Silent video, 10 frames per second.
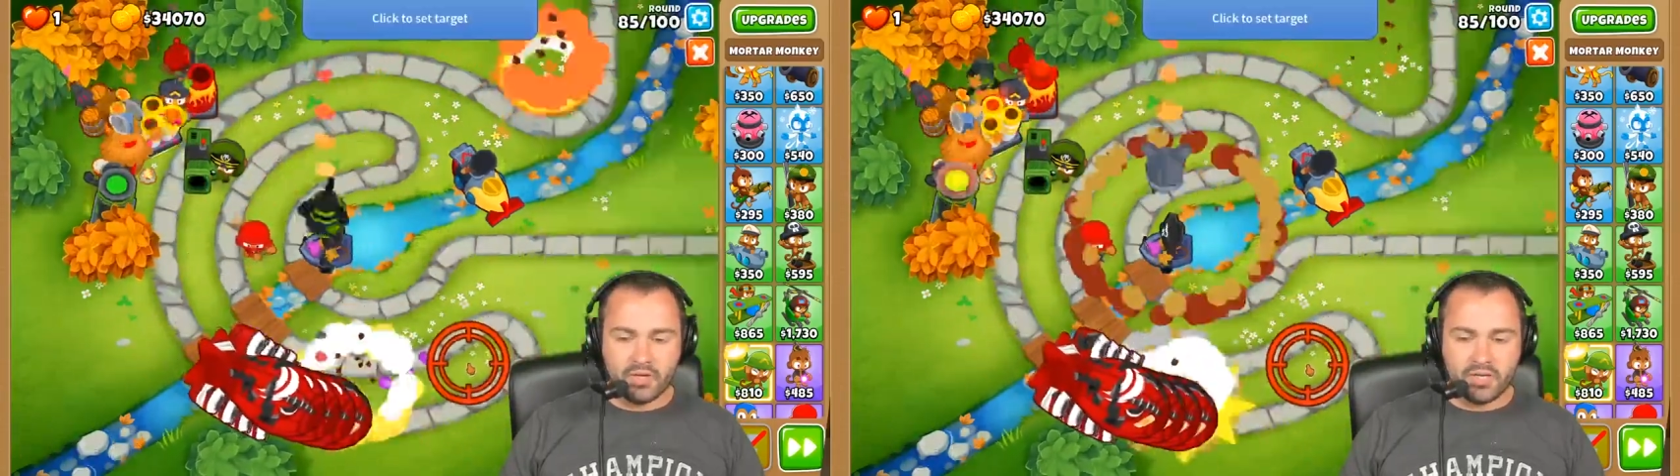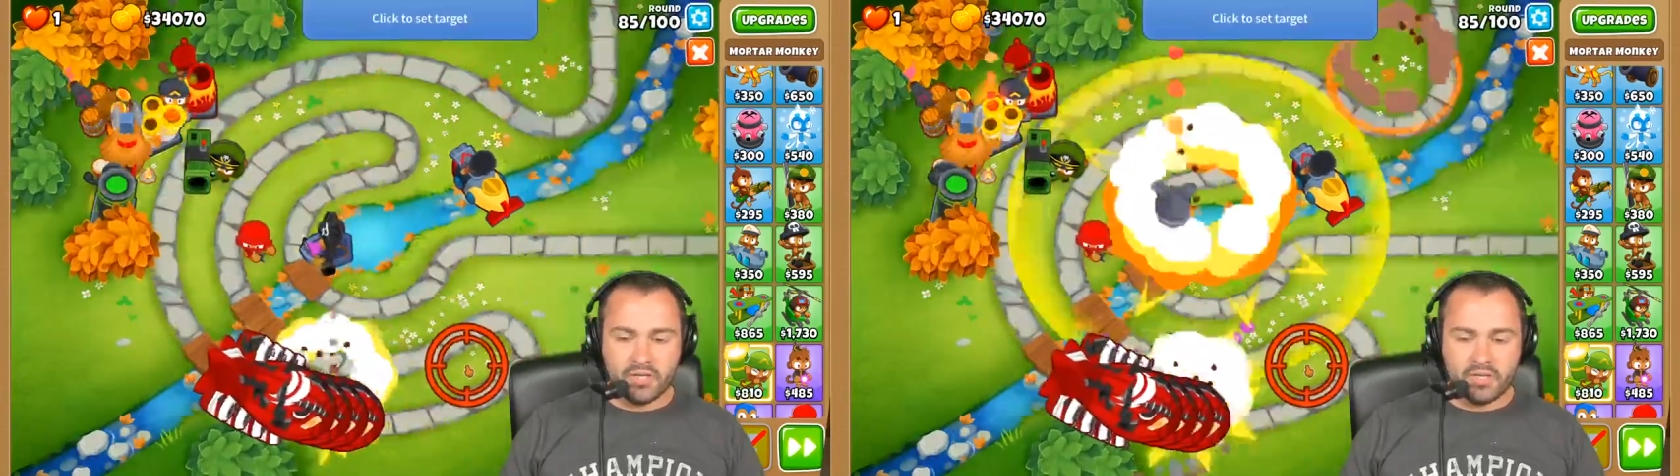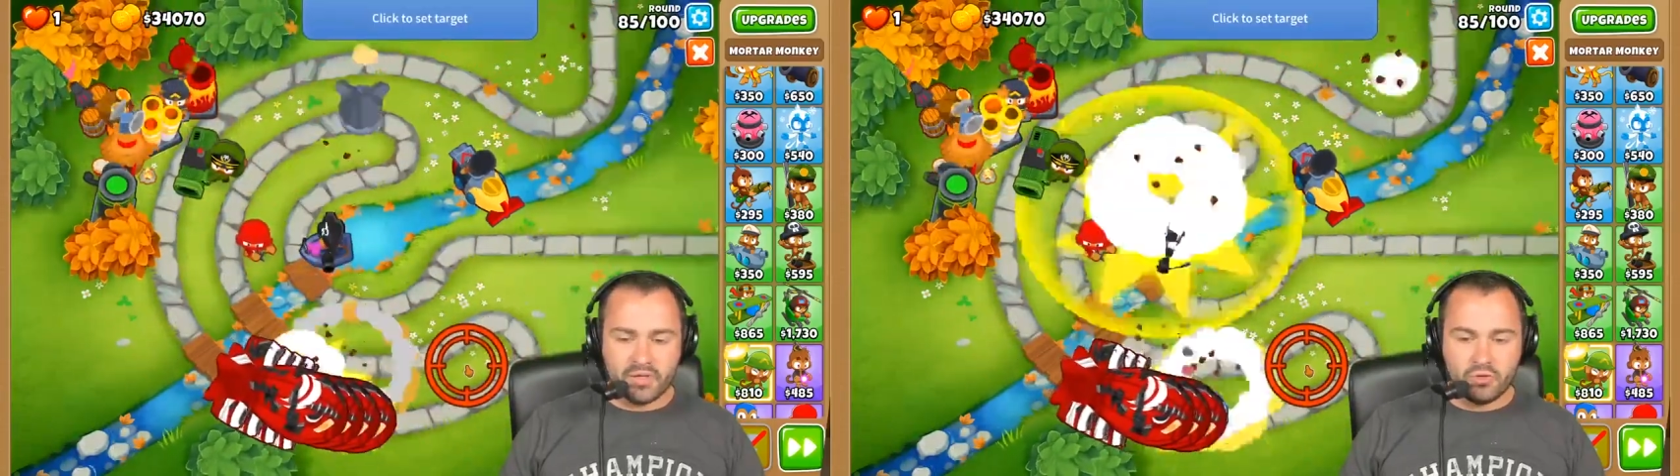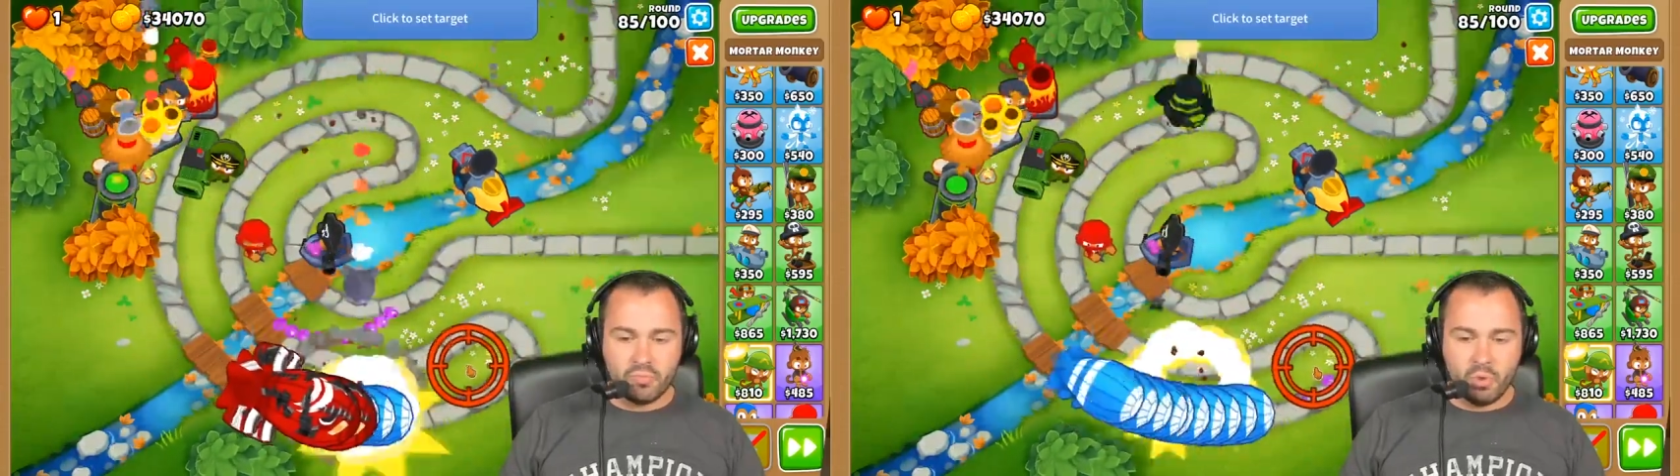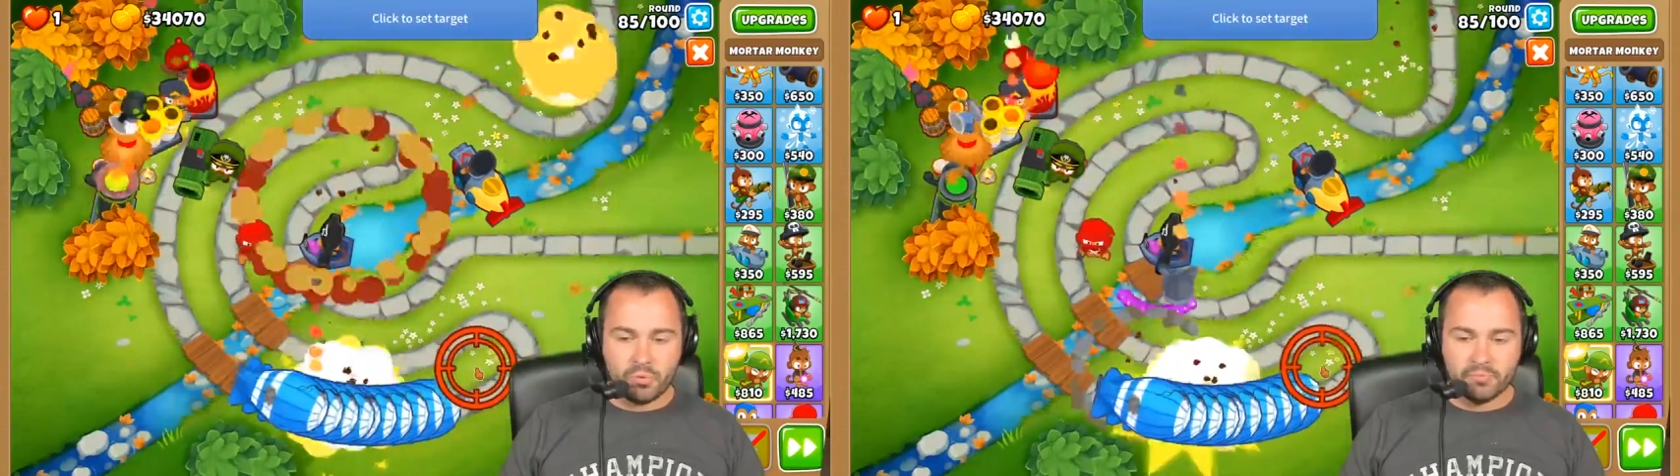Easy to
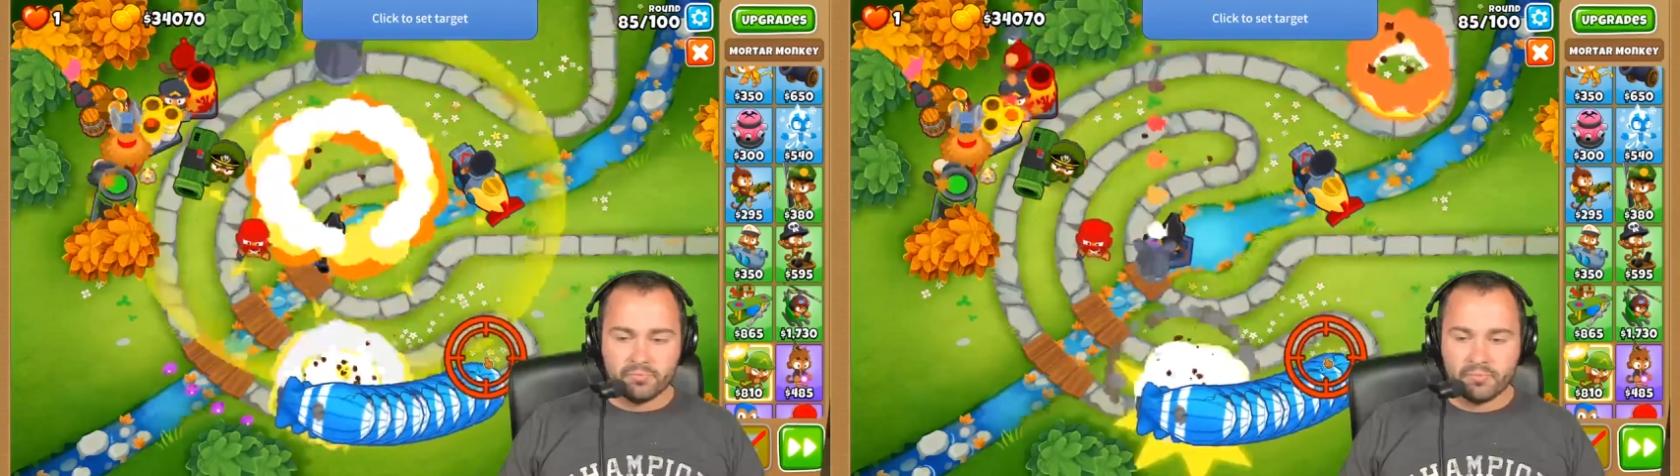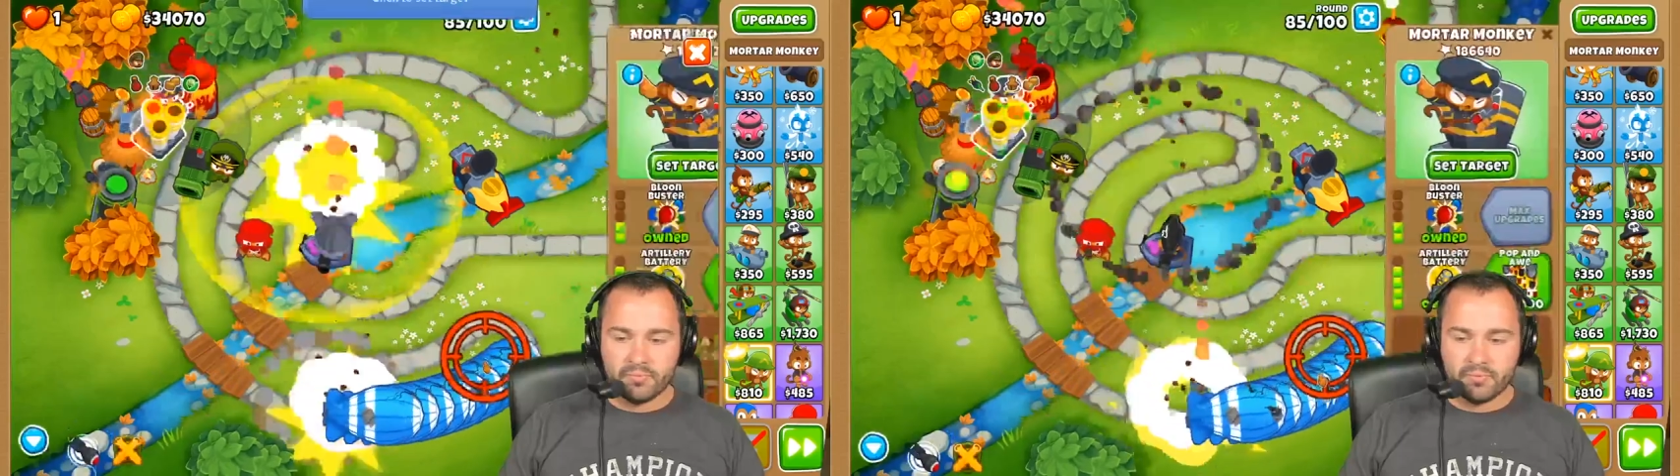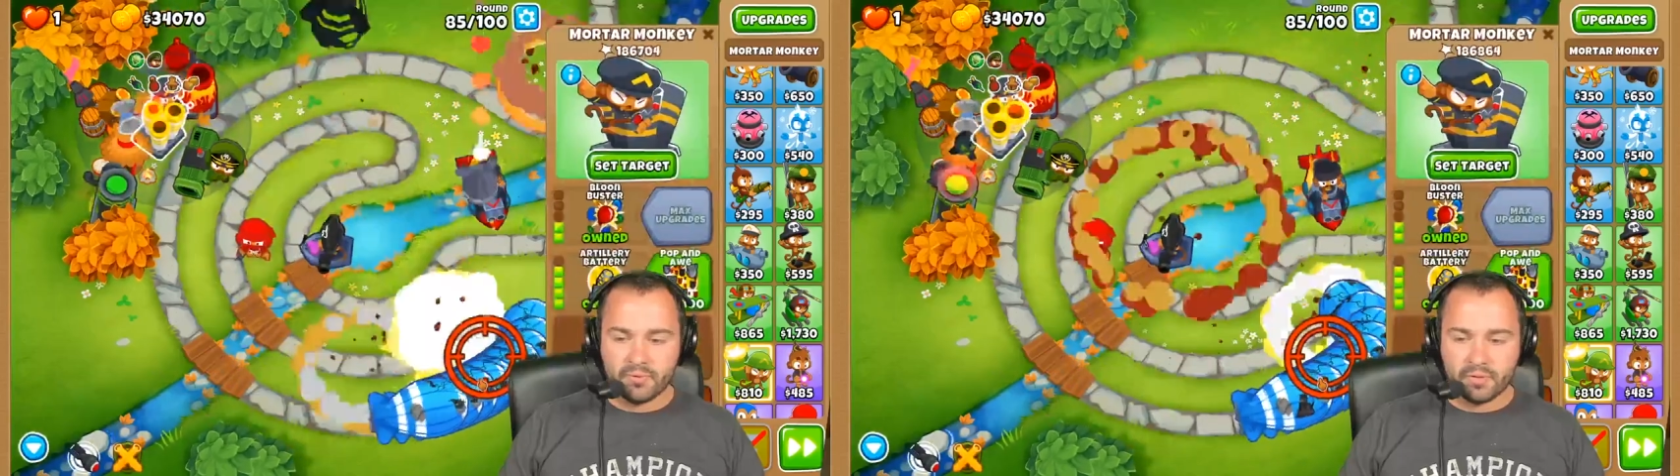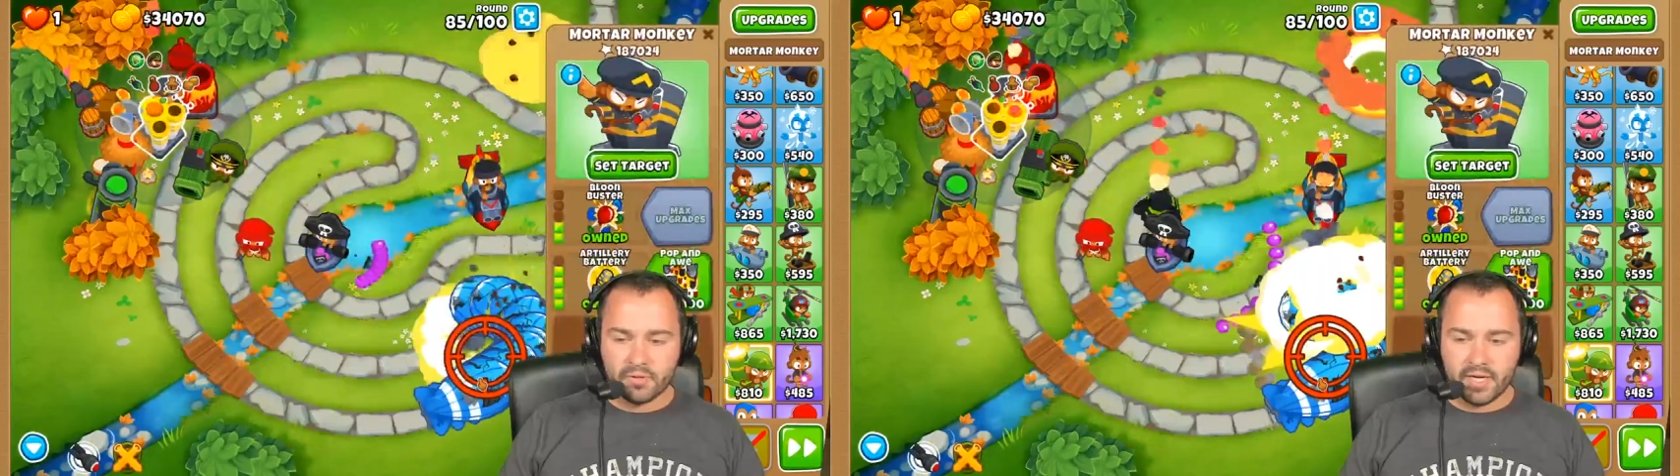pop. All